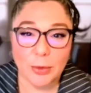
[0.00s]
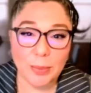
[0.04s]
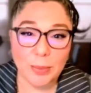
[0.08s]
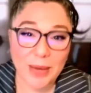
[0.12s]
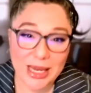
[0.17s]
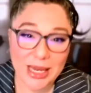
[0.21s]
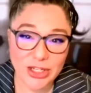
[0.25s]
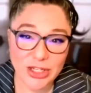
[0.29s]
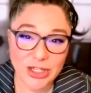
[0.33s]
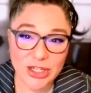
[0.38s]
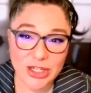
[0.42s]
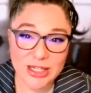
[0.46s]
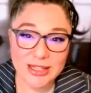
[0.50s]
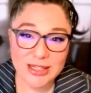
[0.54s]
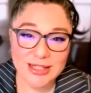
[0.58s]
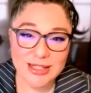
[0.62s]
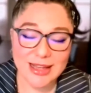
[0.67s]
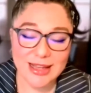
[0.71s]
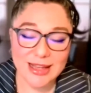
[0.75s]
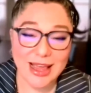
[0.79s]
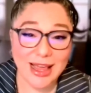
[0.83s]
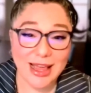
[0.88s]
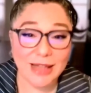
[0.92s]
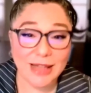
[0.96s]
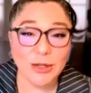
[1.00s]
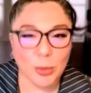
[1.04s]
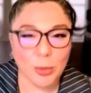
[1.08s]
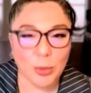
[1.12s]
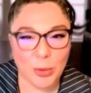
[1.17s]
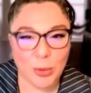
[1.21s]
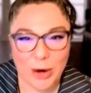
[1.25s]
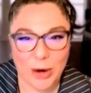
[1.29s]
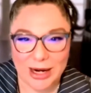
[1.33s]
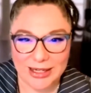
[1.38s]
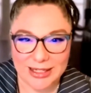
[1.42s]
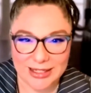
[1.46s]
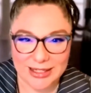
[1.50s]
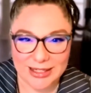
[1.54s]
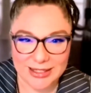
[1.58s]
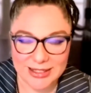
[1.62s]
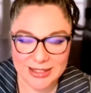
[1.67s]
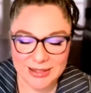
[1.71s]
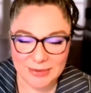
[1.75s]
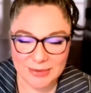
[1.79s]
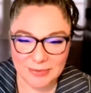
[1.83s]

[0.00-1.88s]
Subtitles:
patient and your practice?